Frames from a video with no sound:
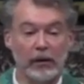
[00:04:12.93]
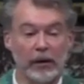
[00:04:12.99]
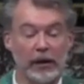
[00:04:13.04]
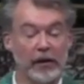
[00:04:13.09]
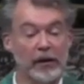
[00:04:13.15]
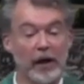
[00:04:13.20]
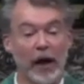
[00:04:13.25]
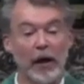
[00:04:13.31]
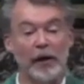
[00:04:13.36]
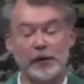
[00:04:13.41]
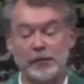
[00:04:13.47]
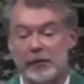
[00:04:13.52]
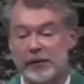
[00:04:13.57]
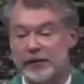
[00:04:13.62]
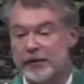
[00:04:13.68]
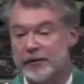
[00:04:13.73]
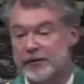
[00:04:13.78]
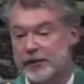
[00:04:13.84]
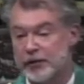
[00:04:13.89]
An
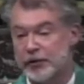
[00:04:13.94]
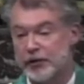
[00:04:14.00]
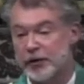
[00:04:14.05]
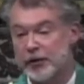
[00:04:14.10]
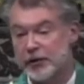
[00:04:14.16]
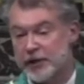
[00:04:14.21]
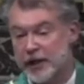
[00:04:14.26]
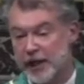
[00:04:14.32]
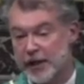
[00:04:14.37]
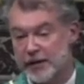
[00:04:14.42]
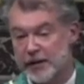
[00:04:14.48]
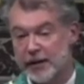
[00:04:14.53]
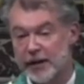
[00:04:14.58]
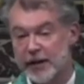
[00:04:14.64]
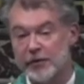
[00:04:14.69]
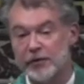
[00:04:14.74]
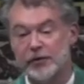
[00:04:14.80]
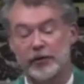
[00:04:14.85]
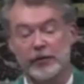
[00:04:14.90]
acknowledgement that this church has a
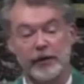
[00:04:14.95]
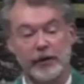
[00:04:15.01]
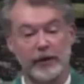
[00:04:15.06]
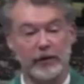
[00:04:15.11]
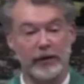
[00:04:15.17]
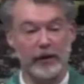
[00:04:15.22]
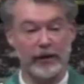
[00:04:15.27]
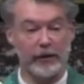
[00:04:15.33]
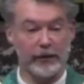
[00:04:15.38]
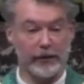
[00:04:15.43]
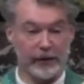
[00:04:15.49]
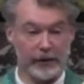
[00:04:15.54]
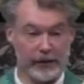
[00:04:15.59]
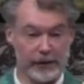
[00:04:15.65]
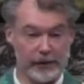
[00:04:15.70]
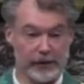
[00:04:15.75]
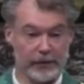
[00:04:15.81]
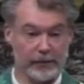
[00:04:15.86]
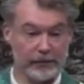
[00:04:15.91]
history in
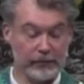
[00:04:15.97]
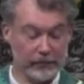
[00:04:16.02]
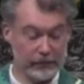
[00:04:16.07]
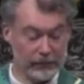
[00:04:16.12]
colonialism,